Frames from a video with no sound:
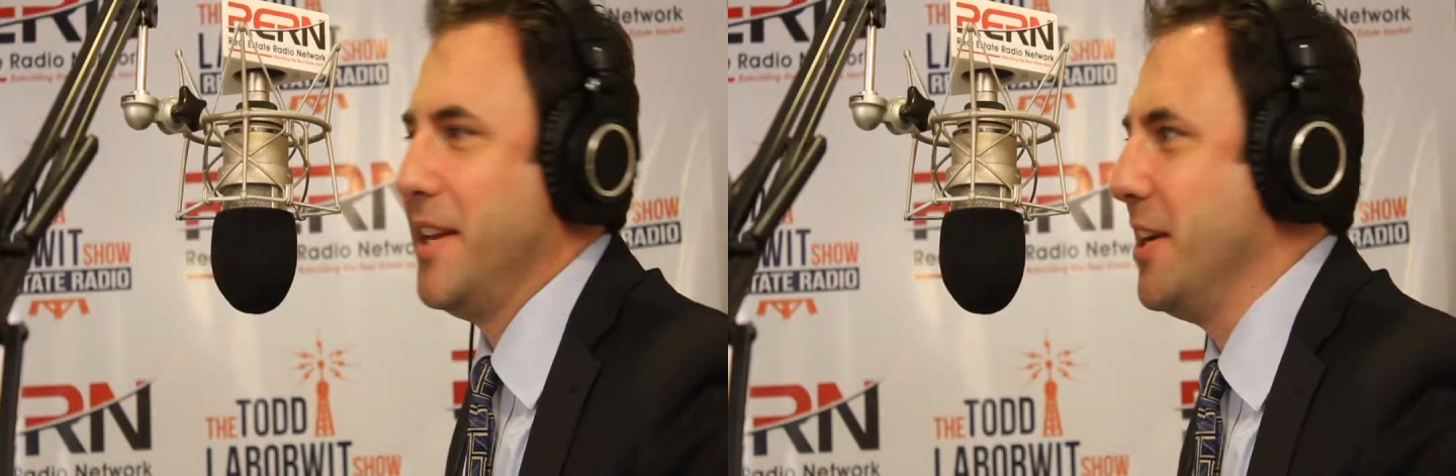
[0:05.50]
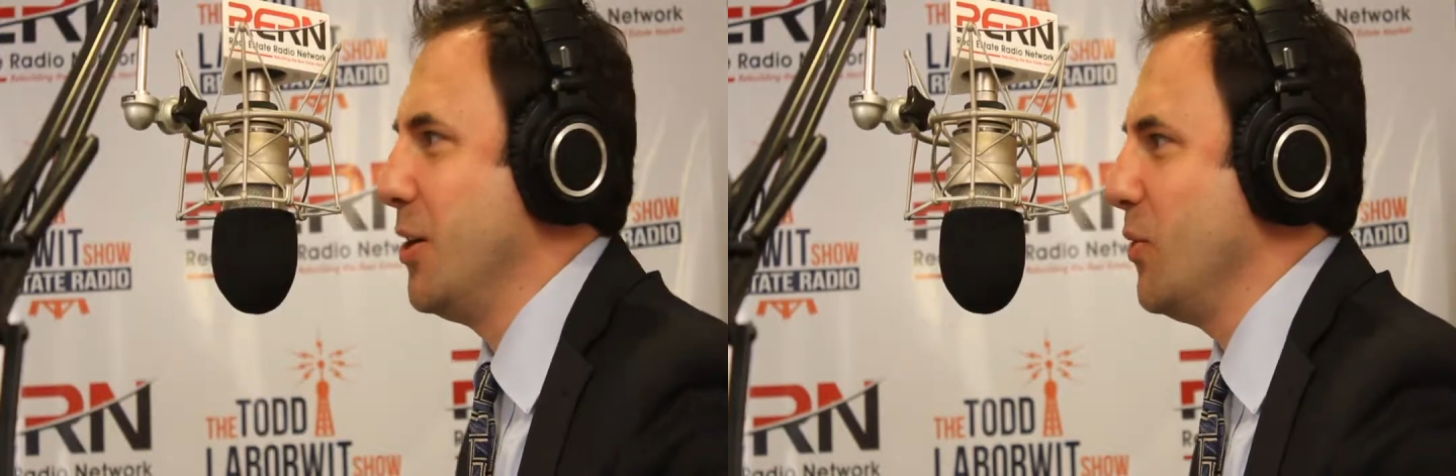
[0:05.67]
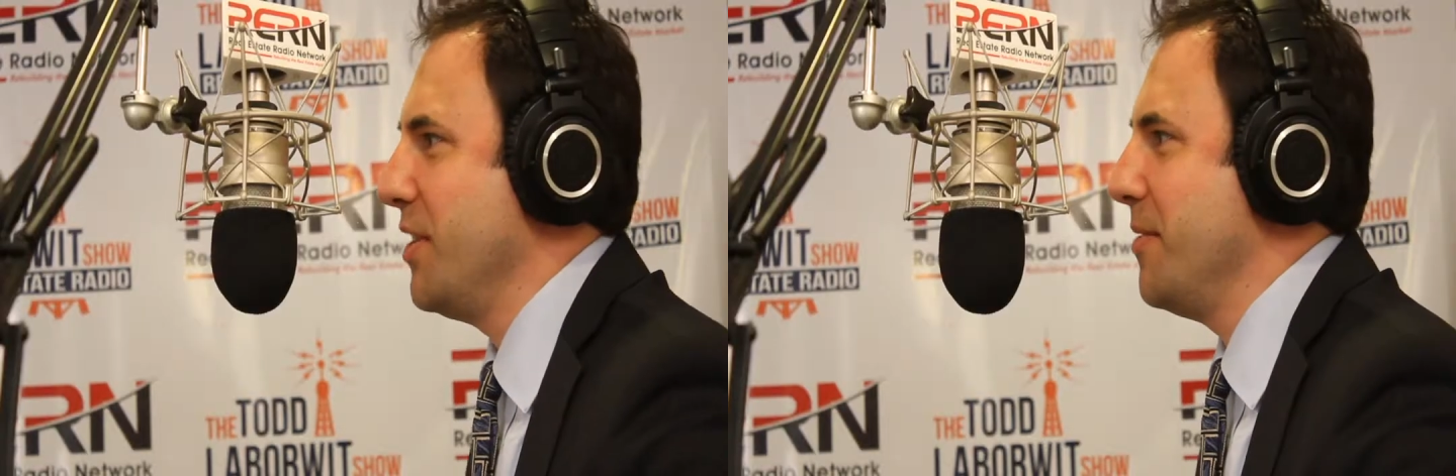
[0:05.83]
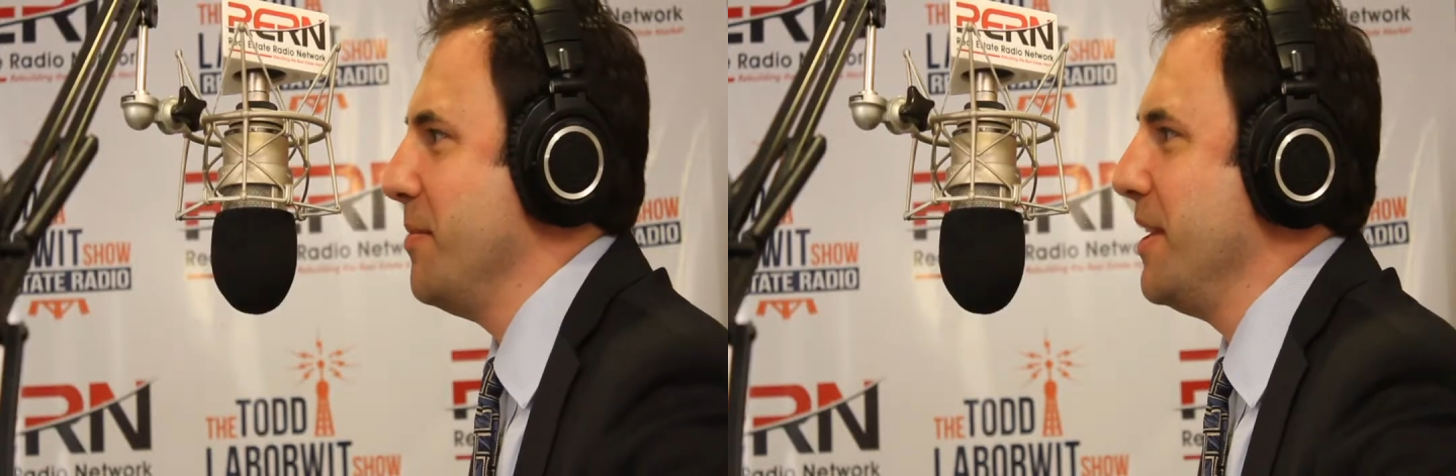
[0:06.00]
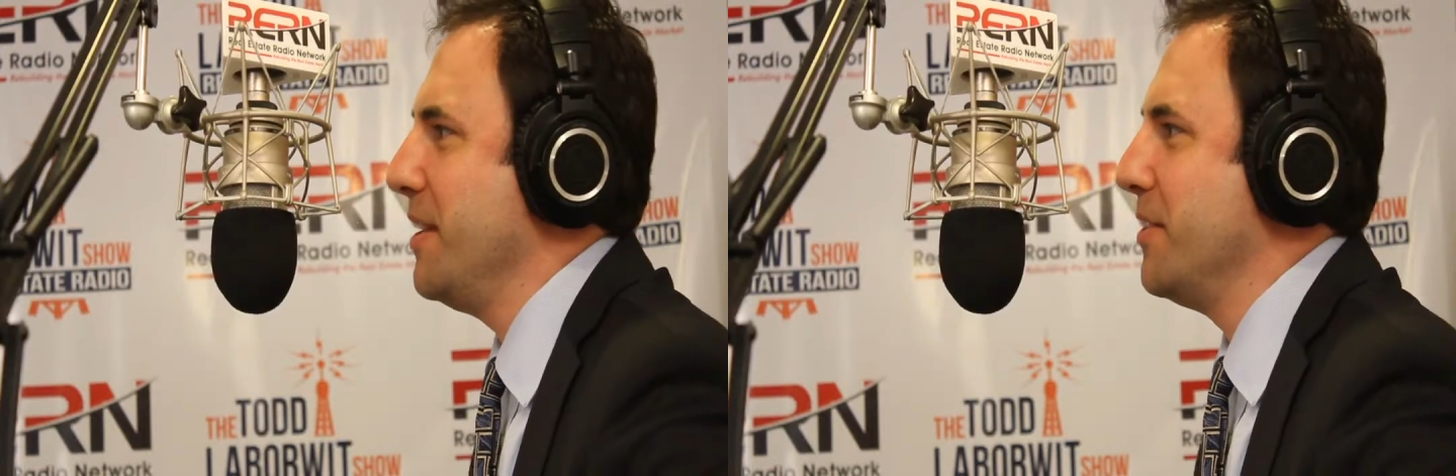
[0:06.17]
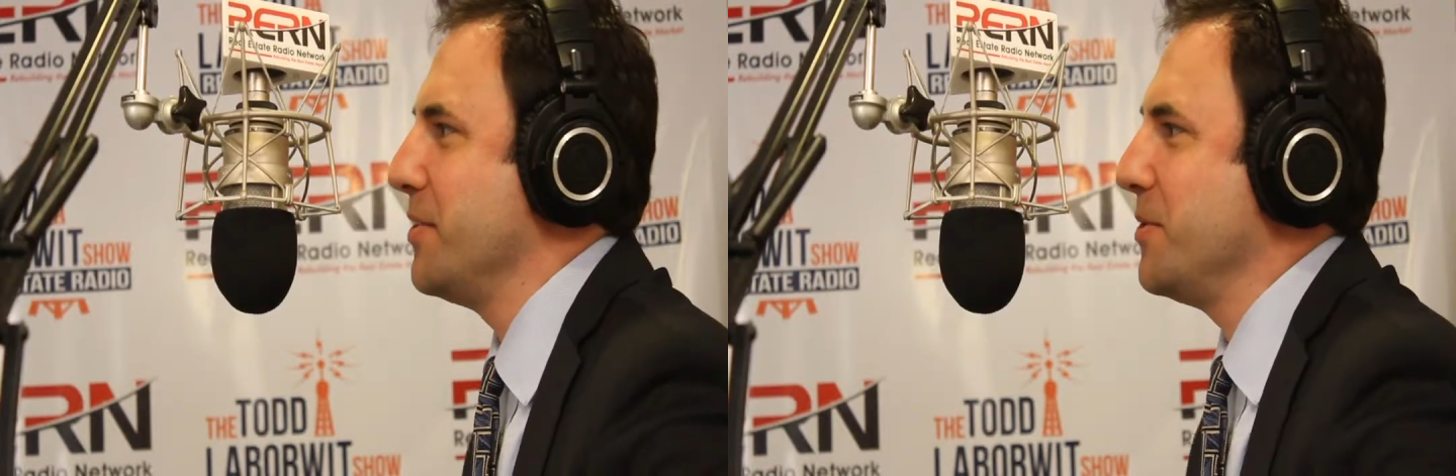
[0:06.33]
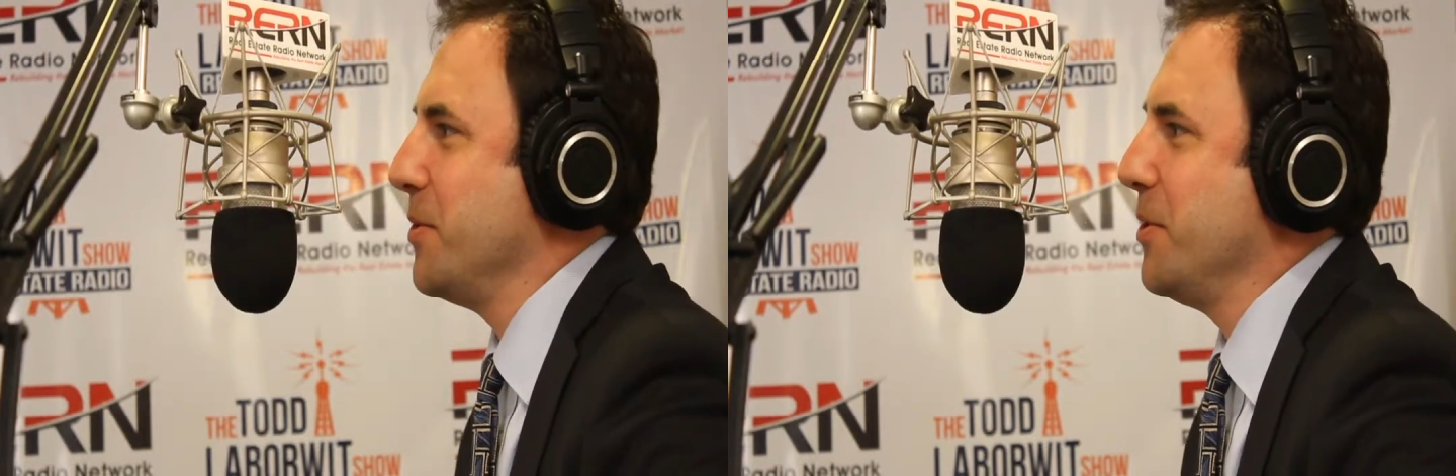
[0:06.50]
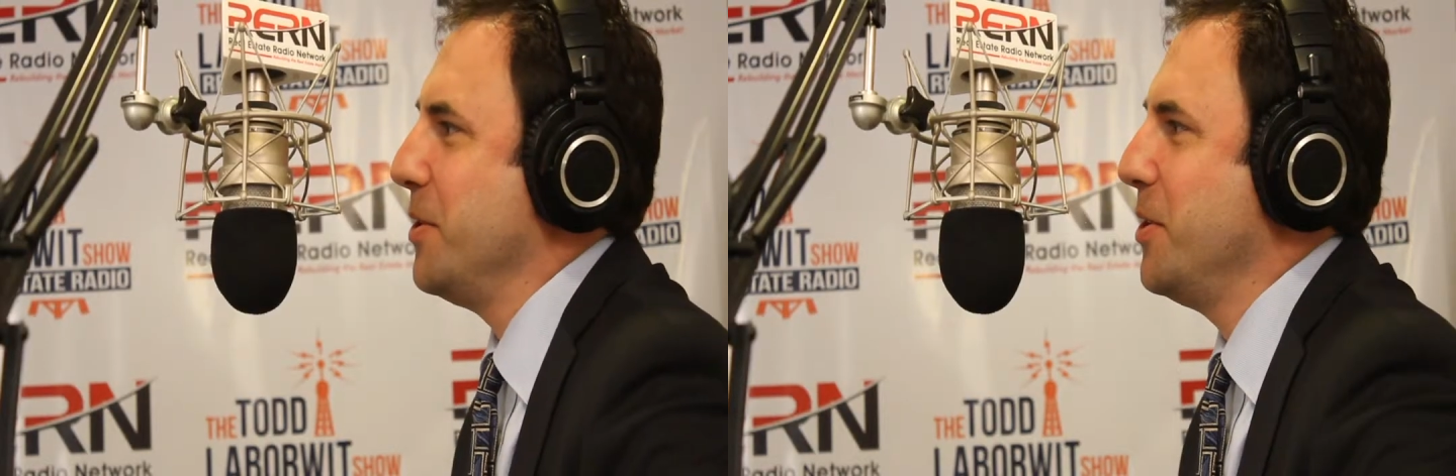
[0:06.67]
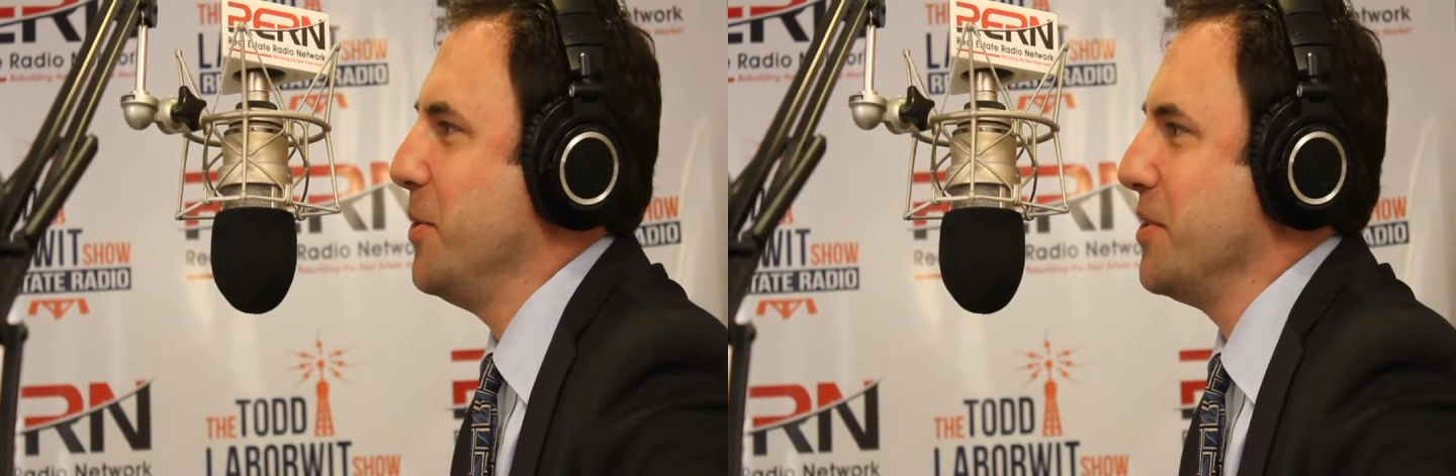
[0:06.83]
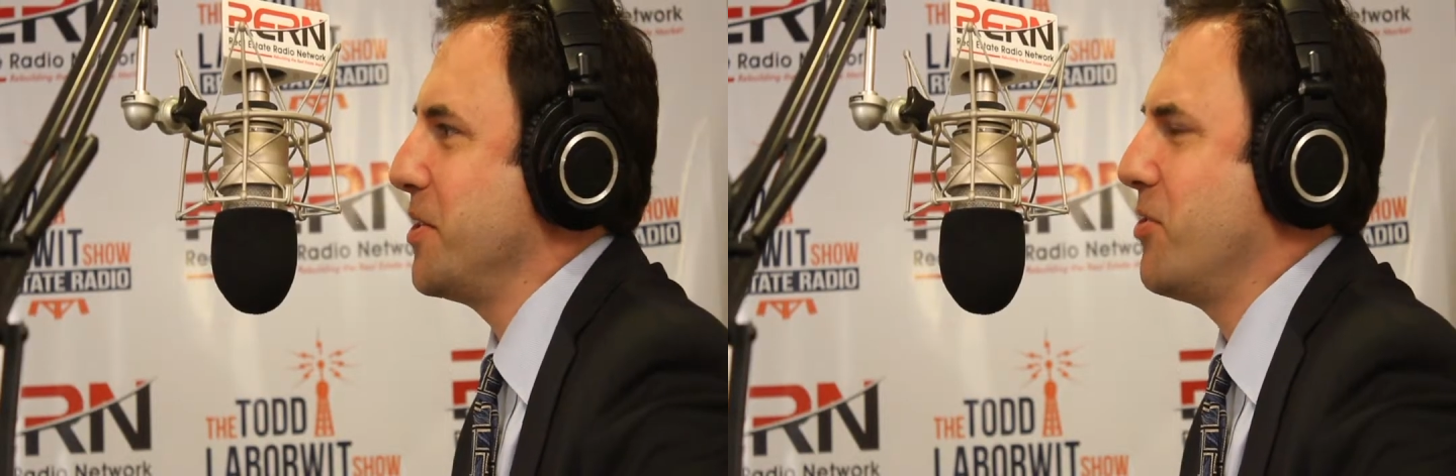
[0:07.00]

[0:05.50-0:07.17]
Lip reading: here with me in the studio is